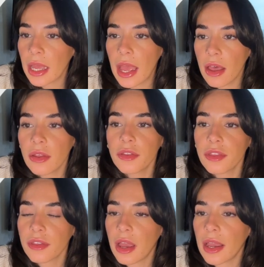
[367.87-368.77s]

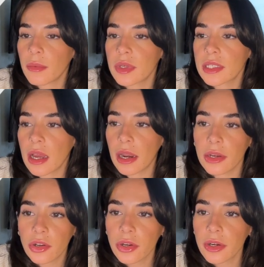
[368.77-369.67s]
Health, I was
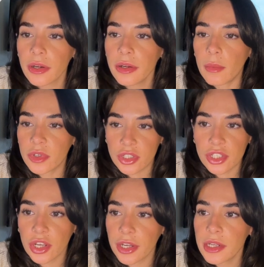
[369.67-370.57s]
under, which is
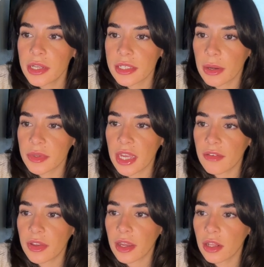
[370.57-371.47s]
good because I was
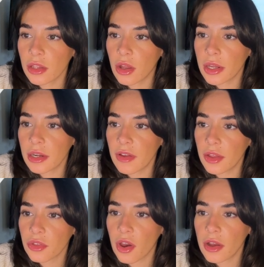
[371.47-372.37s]
having a lot of
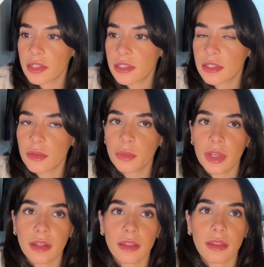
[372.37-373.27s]
health costs
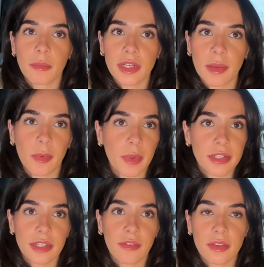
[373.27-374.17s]
with my
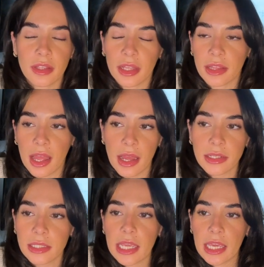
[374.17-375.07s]
supplements and everything like that.
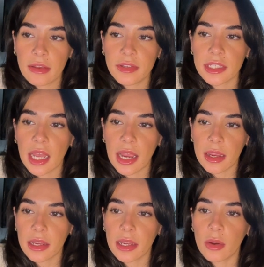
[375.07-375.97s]
Gifts,
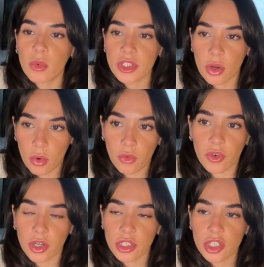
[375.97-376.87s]
I was
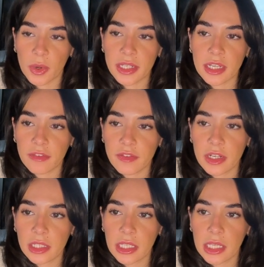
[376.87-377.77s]
over, so I
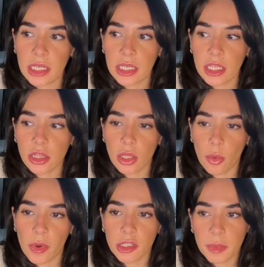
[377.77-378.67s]
definitely
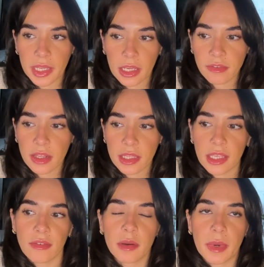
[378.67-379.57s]
lowballed my gift. I think
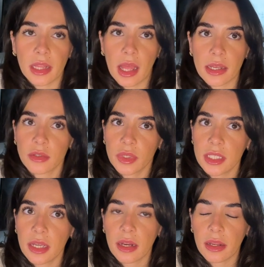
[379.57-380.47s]
even in my last
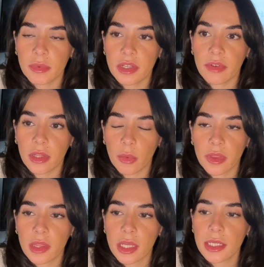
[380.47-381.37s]
reset, it was even lower
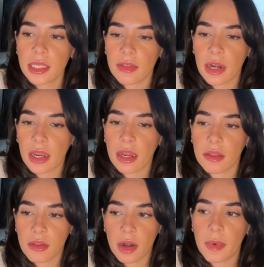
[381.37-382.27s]
than this. And then I kind
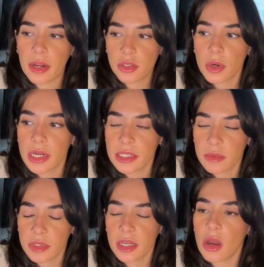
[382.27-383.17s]
of thought about it twice
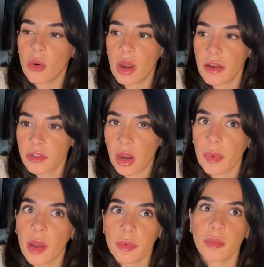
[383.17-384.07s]
and was like, oh, I have to grab a
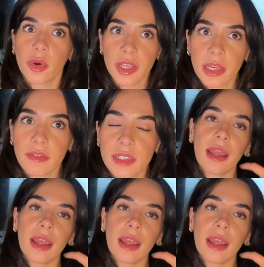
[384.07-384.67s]
couple more gifts.